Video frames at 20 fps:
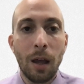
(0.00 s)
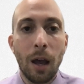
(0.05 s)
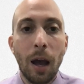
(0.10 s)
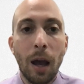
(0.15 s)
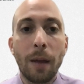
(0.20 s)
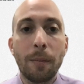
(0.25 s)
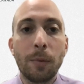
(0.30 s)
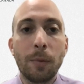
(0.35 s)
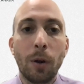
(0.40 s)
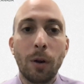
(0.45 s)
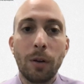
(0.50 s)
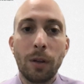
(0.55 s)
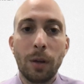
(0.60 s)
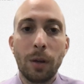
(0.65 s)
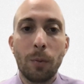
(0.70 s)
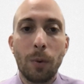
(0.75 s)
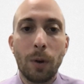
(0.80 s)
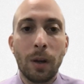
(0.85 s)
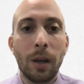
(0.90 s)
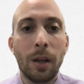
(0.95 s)
I am currently
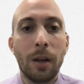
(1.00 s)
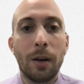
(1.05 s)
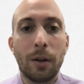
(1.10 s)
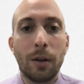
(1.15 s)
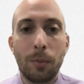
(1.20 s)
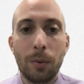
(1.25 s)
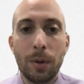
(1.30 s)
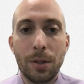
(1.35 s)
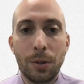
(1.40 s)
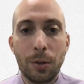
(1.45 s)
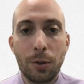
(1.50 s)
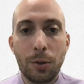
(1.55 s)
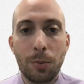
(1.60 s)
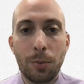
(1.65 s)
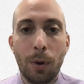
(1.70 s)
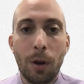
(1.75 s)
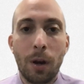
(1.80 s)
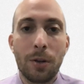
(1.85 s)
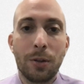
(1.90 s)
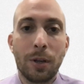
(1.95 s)
working on a research
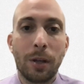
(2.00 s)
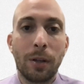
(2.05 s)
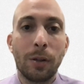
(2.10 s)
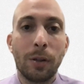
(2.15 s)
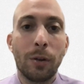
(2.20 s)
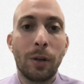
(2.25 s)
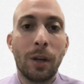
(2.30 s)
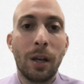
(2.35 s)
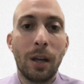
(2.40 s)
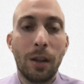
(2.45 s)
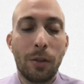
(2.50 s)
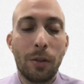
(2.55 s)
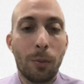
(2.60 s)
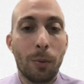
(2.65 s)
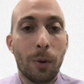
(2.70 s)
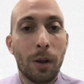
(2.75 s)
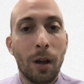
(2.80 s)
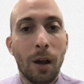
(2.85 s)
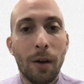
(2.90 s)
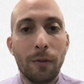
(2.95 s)
project looking at the
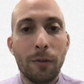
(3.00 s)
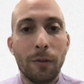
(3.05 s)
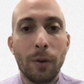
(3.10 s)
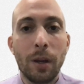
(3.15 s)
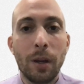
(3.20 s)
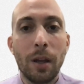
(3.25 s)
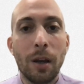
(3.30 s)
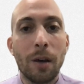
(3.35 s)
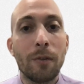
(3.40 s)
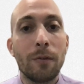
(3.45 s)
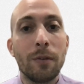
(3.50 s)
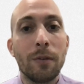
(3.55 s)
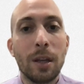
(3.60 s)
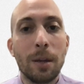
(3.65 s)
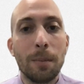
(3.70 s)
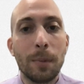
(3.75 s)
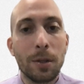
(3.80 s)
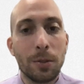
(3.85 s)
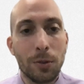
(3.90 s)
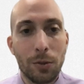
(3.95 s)
recovery of
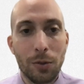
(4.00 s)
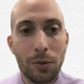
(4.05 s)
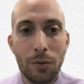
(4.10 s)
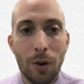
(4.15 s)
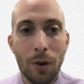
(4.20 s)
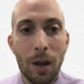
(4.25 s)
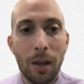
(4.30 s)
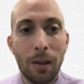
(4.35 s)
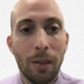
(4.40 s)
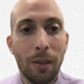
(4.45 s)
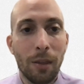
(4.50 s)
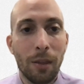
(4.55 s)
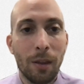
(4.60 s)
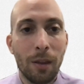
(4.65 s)
knee muscle strength